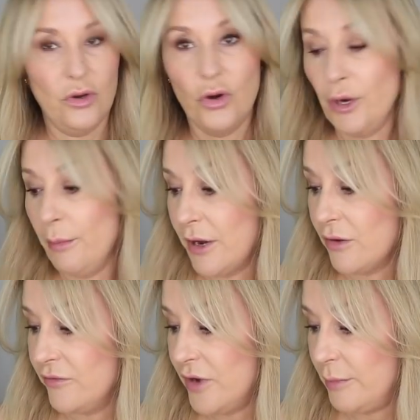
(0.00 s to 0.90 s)
on a
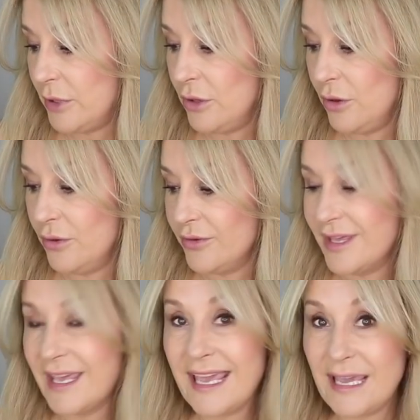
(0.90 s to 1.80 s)
microfiber cloth.
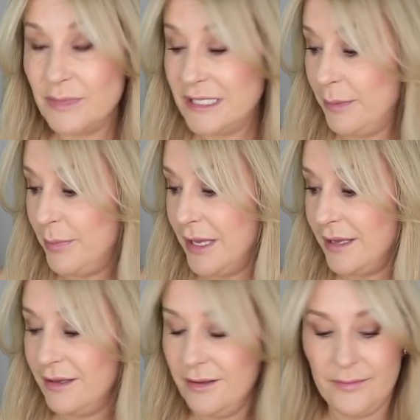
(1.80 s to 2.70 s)
Keep
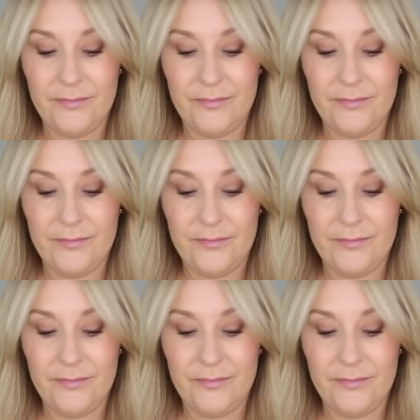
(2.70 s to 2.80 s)
dipping,